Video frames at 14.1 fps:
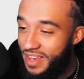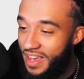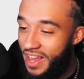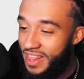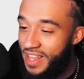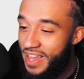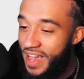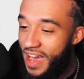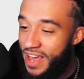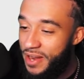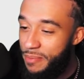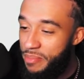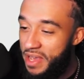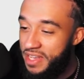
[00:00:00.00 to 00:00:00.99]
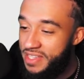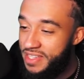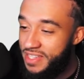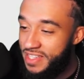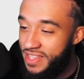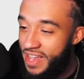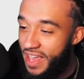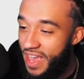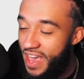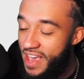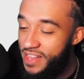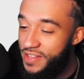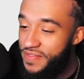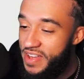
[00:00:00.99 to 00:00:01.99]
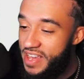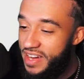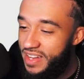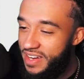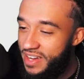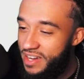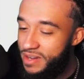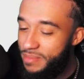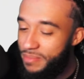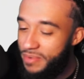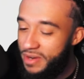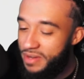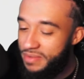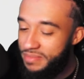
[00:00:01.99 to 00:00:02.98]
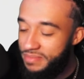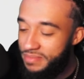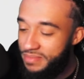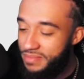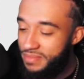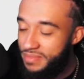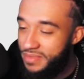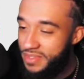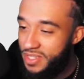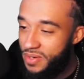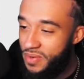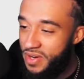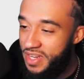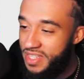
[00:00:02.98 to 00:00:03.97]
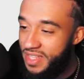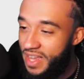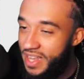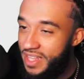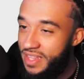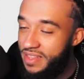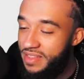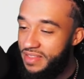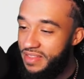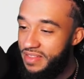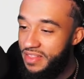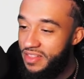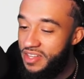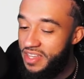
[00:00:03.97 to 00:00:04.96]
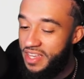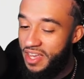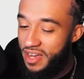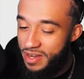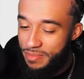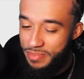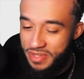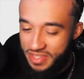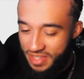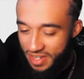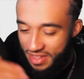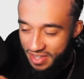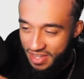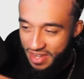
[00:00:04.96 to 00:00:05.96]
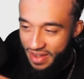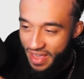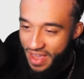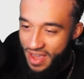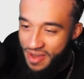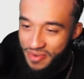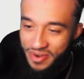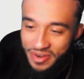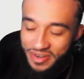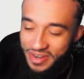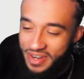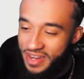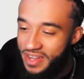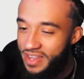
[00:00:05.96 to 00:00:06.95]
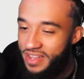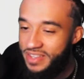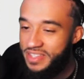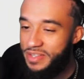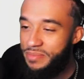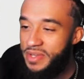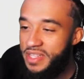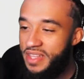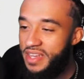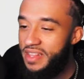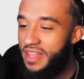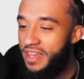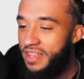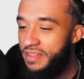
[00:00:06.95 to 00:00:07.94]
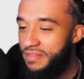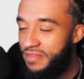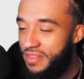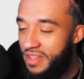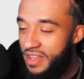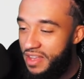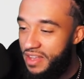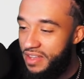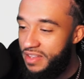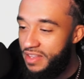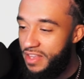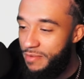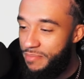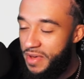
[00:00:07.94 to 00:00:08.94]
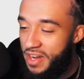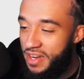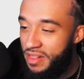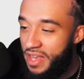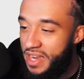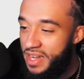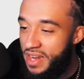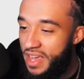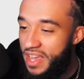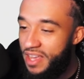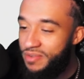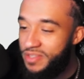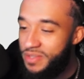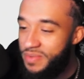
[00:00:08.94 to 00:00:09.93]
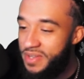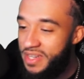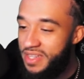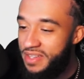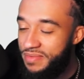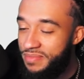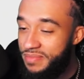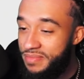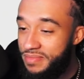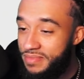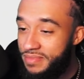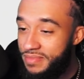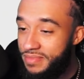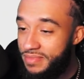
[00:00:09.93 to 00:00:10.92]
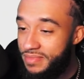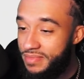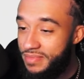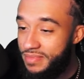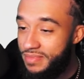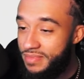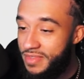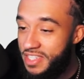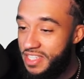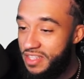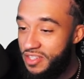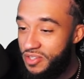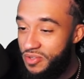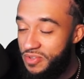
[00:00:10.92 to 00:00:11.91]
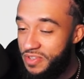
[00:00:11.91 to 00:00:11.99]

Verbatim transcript: I like how the base is like elevated up, or he's like looking up instead of looking down or something like that. Like get better lighting angles with it. This looks.